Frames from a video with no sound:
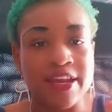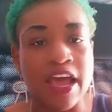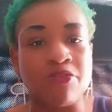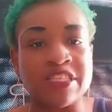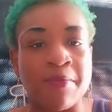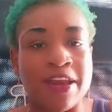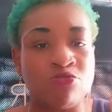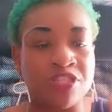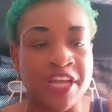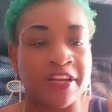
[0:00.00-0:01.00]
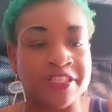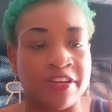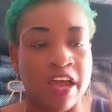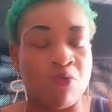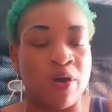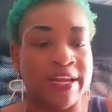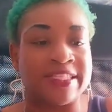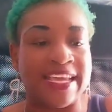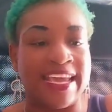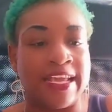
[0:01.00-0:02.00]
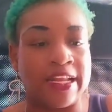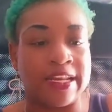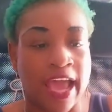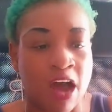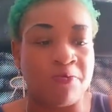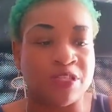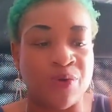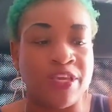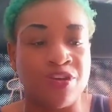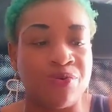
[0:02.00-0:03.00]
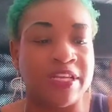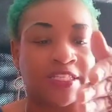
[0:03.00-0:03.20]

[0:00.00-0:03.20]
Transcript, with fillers: There was somebody who's jealous here that wanted to end it out between you and